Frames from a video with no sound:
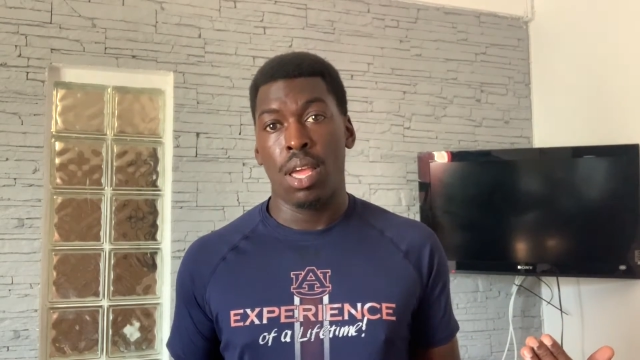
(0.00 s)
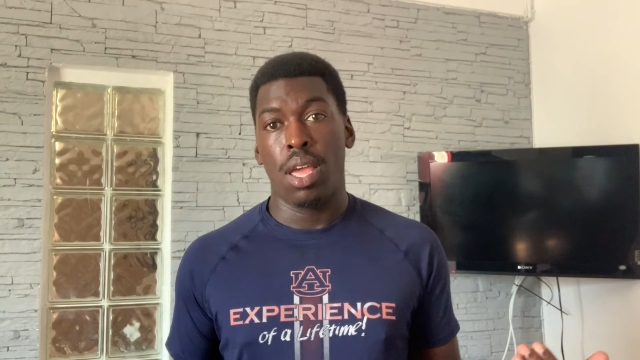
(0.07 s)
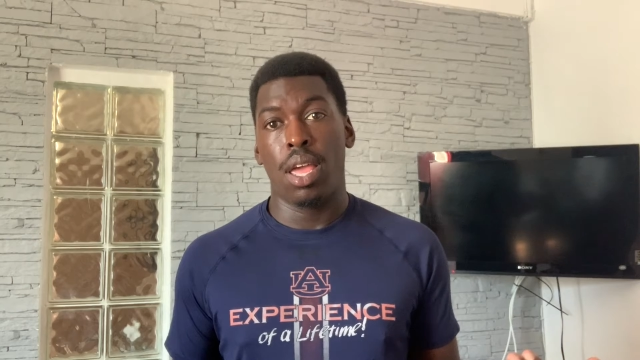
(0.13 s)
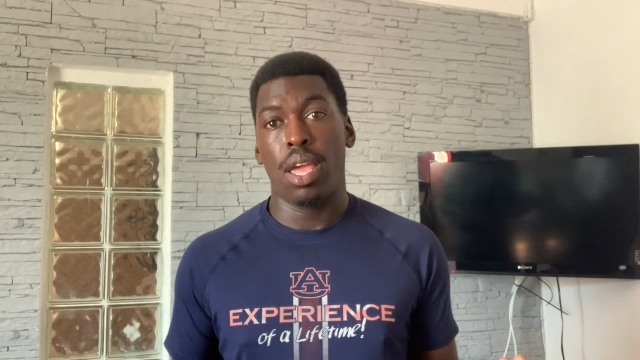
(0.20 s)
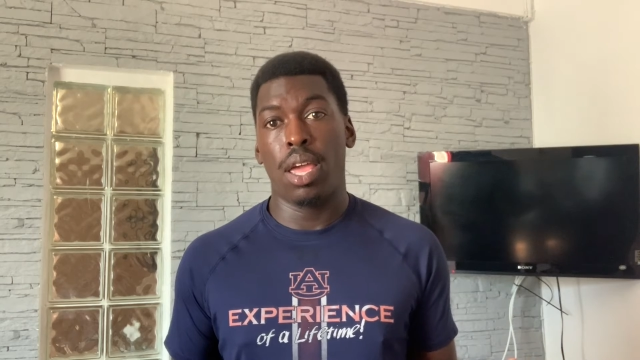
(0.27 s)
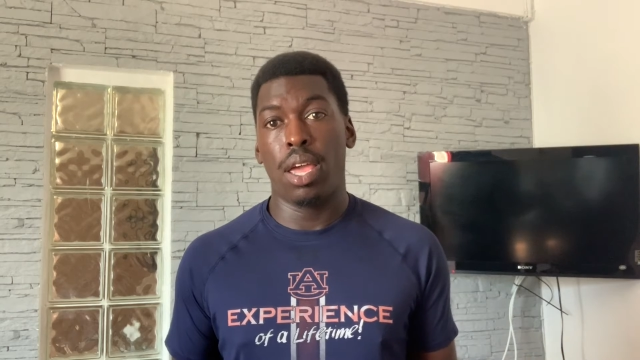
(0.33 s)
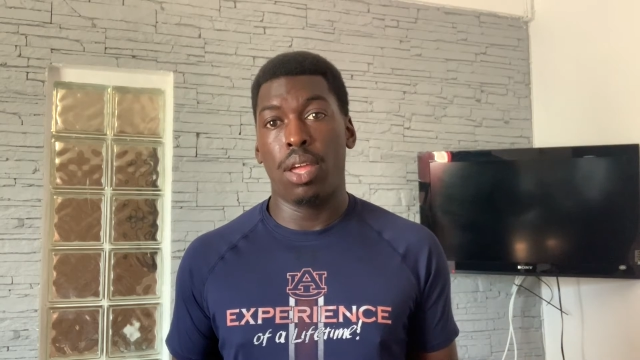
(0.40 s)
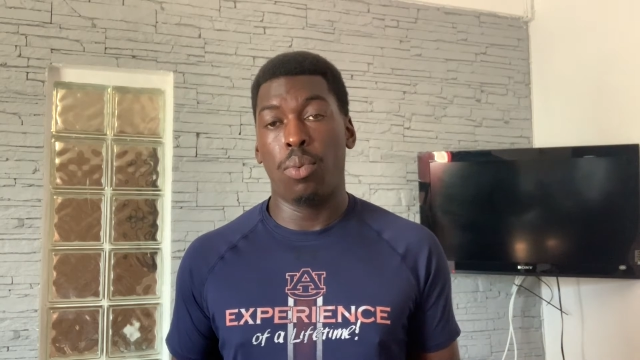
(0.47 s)

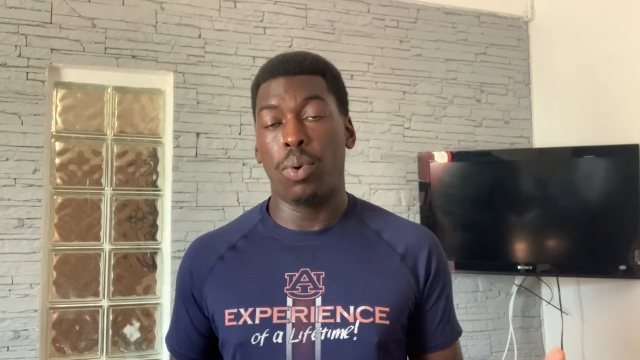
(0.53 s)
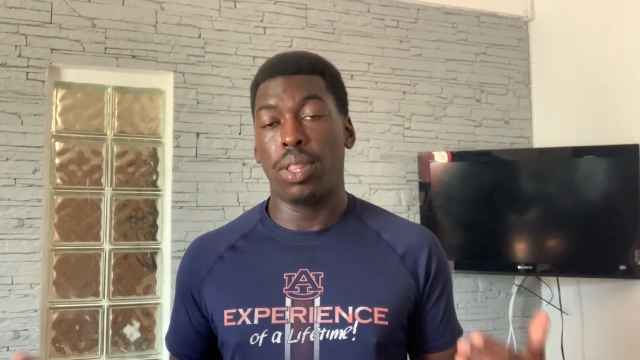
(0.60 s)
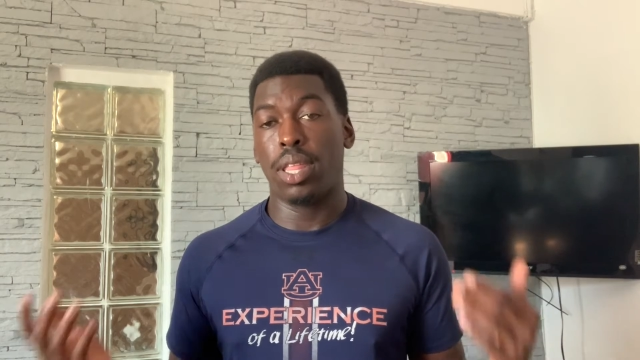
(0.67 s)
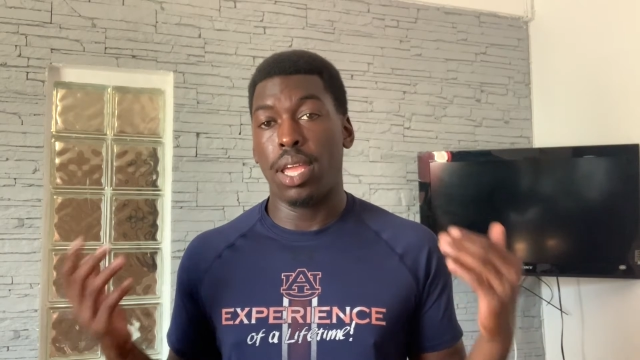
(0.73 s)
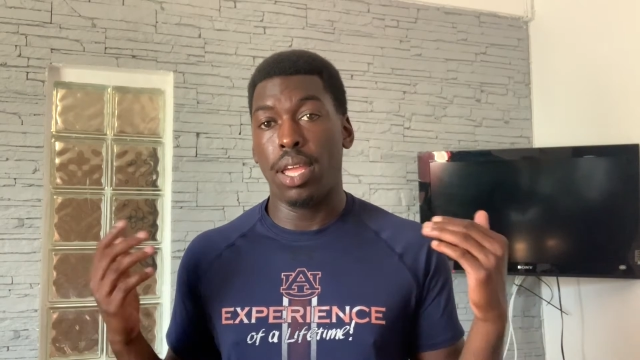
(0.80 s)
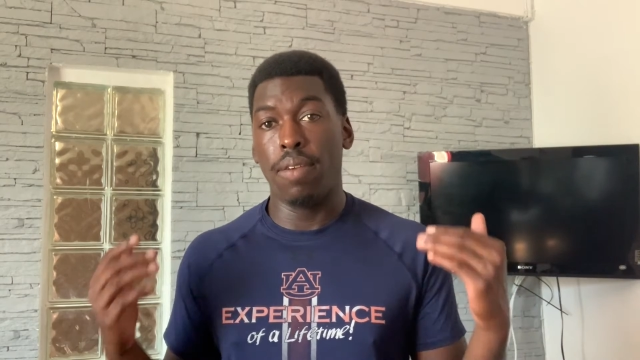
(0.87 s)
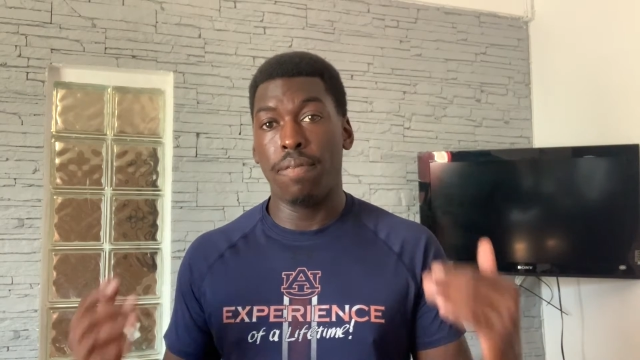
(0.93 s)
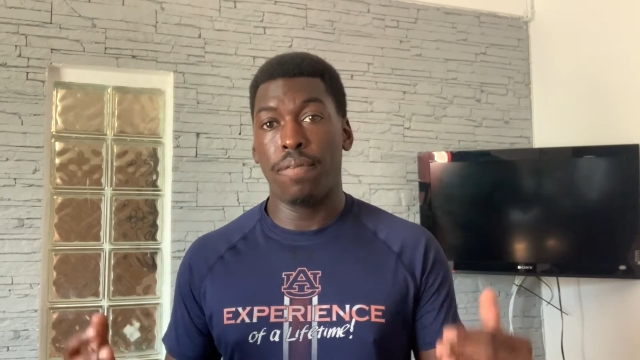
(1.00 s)
And
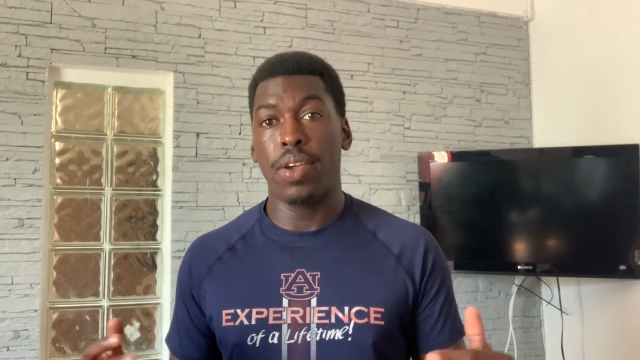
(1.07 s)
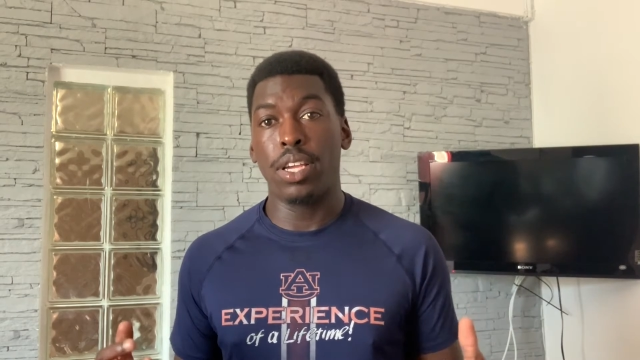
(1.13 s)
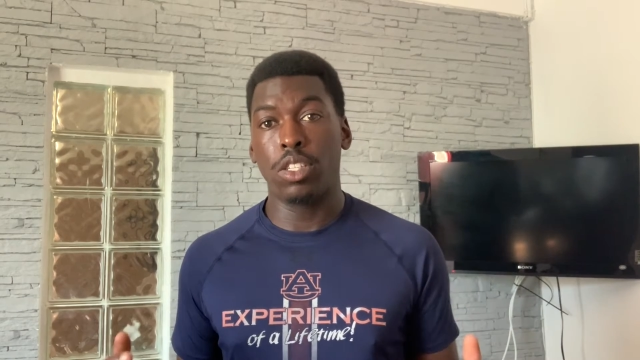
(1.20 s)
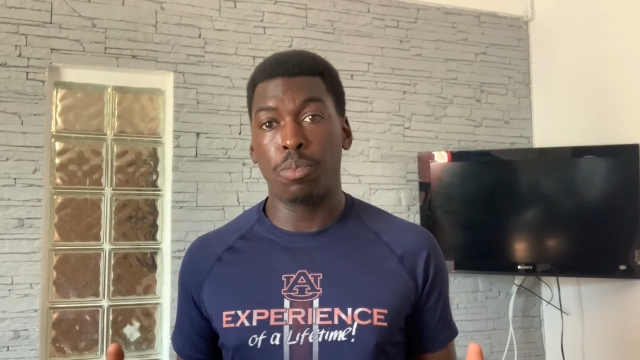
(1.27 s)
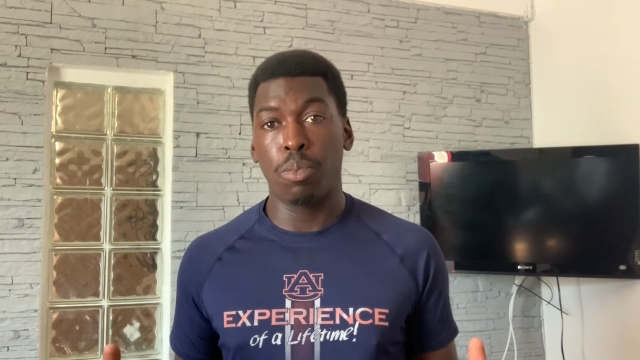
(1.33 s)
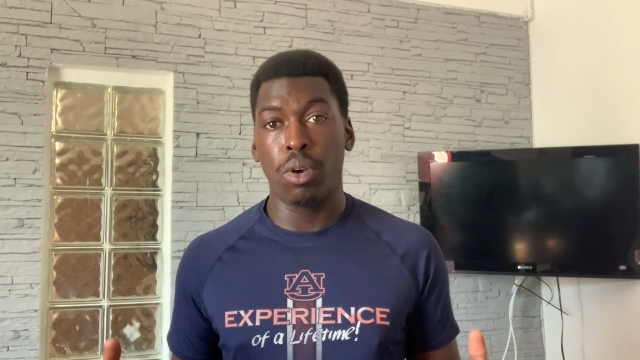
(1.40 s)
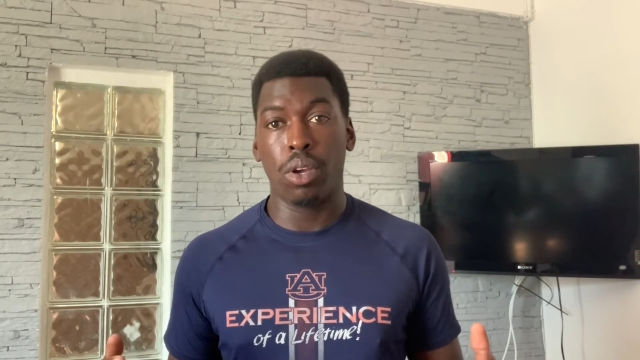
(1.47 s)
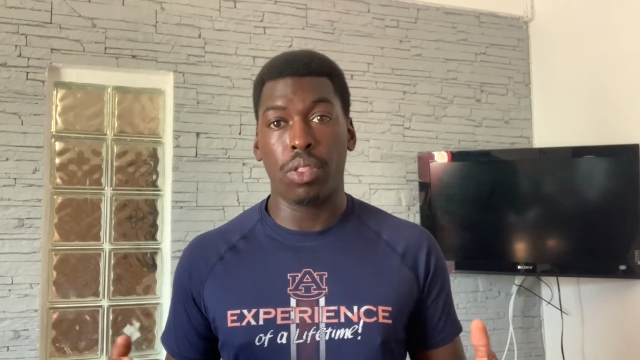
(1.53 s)
within
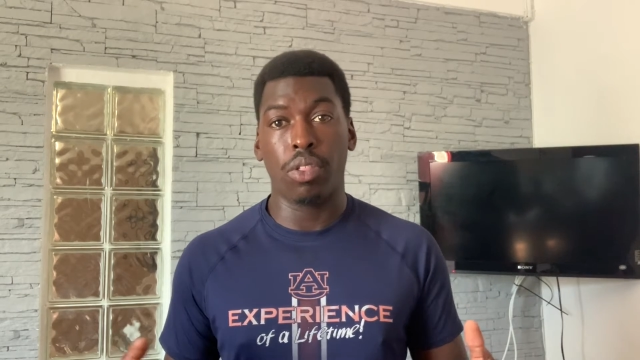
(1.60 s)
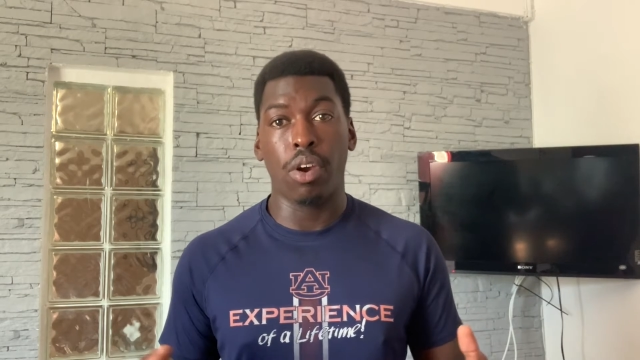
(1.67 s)
Facebook,